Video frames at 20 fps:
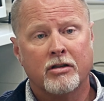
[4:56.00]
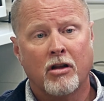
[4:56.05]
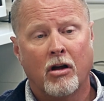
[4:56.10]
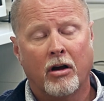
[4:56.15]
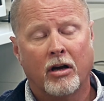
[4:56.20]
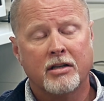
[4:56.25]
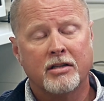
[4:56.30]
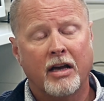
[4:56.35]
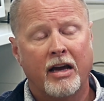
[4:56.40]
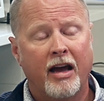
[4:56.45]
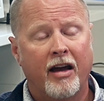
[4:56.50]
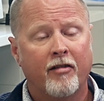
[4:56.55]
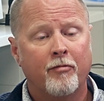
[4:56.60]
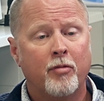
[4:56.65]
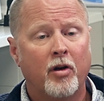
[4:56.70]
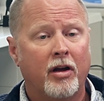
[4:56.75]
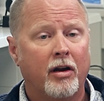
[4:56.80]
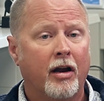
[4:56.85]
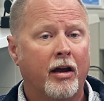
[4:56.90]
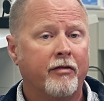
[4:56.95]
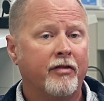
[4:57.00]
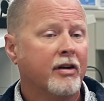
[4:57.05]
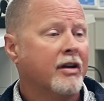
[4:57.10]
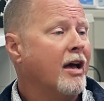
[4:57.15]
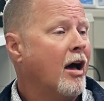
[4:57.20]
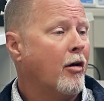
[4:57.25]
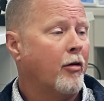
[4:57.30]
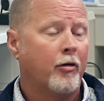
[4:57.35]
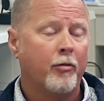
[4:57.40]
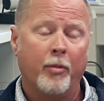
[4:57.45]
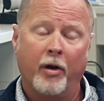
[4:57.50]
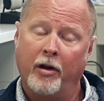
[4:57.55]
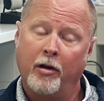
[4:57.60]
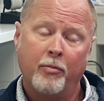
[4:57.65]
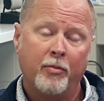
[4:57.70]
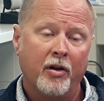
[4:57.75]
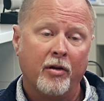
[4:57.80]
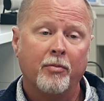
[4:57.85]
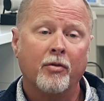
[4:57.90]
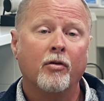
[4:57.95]
as long as I have been, I've encountered many
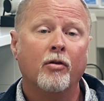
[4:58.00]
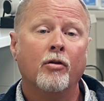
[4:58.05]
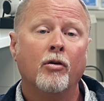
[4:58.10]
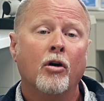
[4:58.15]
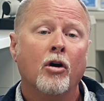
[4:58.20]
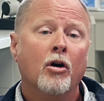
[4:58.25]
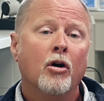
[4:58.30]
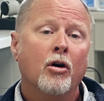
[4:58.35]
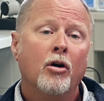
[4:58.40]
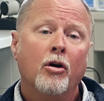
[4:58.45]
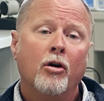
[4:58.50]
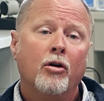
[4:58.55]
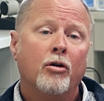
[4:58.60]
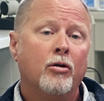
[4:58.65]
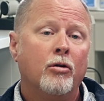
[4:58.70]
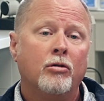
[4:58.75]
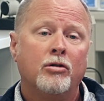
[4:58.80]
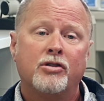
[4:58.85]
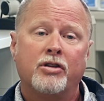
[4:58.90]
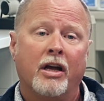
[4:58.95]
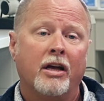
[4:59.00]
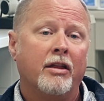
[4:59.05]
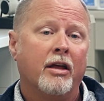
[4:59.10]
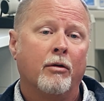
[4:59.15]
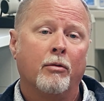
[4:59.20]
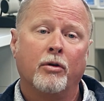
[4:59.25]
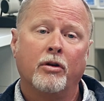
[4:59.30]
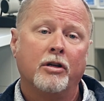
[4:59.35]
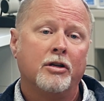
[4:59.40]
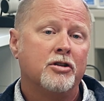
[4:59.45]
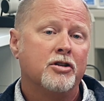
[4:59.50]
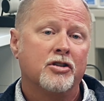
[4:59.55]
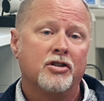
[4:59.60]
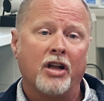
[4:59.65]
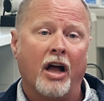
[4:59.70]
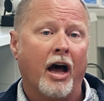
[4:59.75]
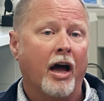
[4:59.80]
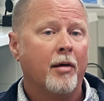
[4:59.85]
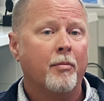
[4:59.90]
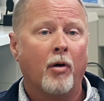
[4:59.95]
people who say they really
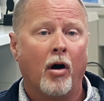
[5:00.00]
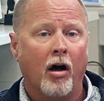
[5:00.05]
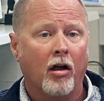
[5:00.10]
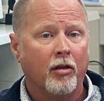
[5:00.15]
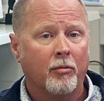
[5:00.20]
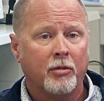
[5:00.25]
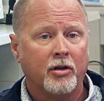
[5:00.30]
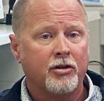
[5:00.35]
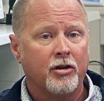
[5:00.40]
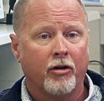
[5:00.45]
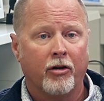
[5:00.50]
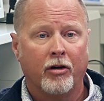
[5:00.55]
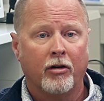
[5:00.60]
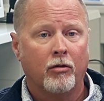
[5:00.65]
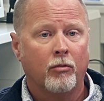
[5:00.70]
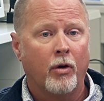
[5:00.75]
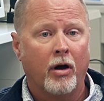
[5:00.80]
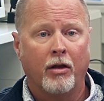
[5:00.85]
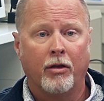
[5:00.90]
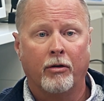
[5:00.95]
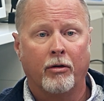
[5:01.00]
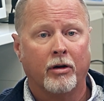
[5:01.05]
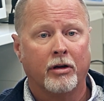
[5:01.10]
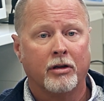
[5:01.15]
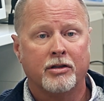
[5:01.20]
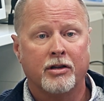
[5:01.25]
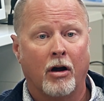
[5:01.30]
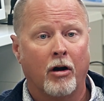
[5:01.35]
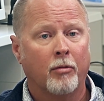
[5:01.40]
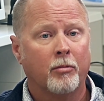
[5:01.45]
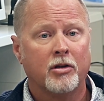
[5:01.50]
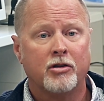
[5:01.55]
just eyeball the material, whether it's our